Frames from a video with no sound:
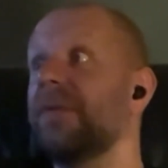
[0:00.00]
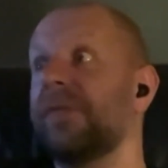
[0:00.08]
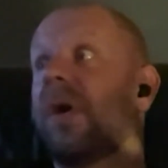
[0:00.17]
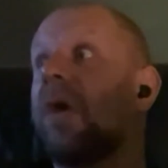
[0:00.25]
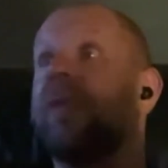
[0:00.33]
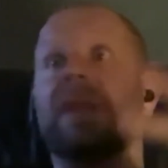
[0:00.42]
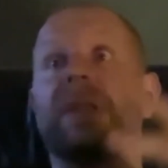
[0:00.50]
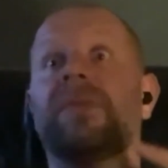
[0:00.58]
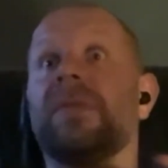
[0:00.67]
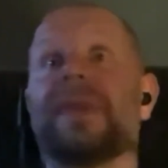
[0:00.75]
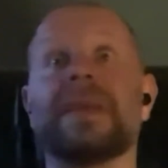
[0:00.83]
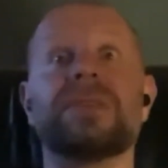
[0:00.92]
for all the
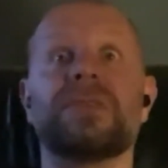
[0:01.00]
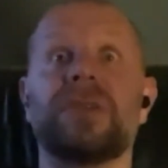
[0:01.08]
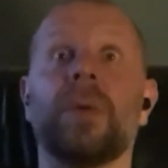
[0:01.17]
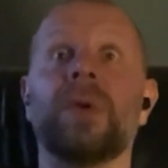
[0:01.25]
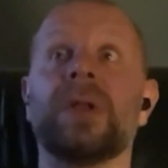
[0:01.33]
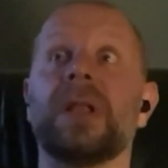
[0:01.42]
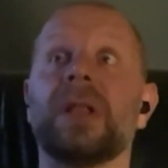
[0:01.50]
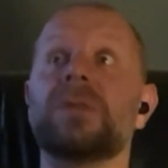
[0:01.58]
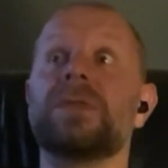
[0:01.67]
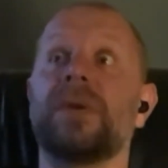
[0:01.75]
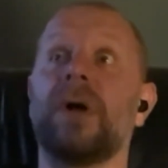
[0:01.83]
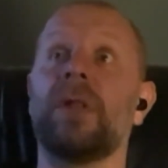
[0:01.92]
different things they don't want to
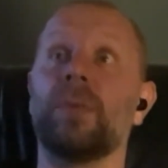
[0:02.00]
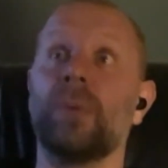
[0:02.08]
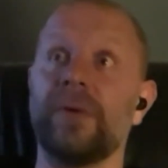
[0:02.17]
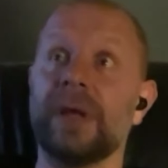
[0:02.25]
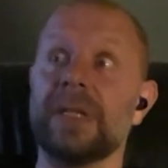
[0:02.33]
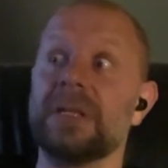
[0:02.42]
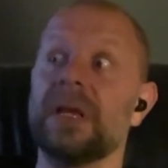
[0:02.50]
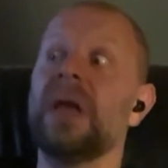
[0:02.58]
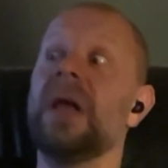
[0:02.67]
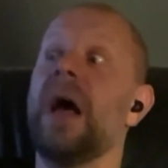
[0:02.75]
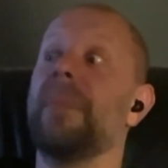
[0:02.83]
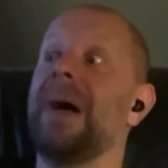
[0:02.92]
lose, for all the worries
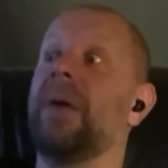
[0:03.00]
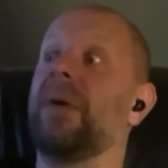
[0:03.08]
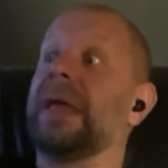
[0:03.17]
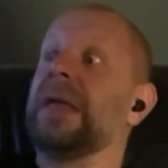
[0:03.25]
about,